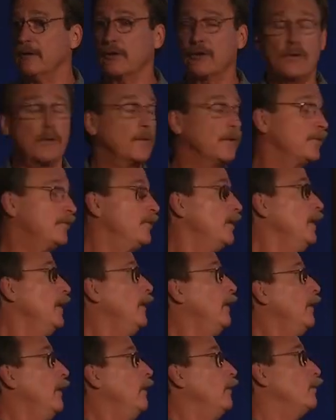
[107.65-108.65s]
Of course,
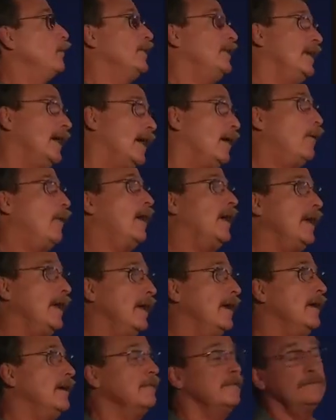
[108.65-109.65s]
with the hour I
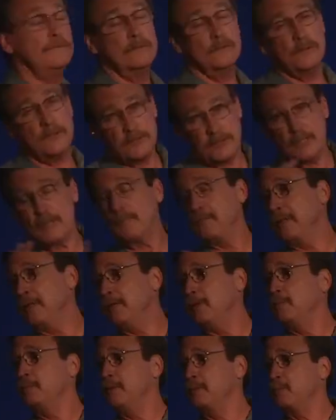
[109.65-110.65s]
have, it's going to be a
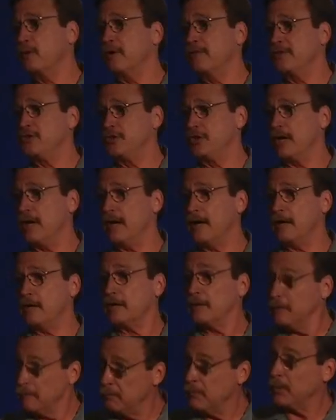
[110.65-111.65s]
little bit more of a jog,
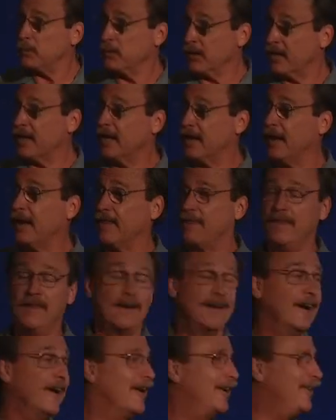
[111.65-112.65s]
but we're going to get
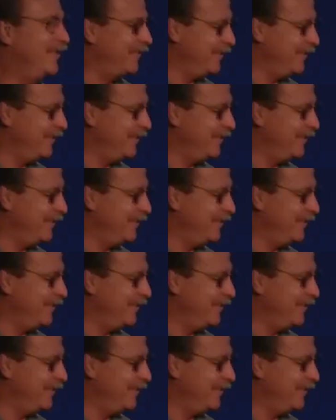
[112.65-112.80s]
there.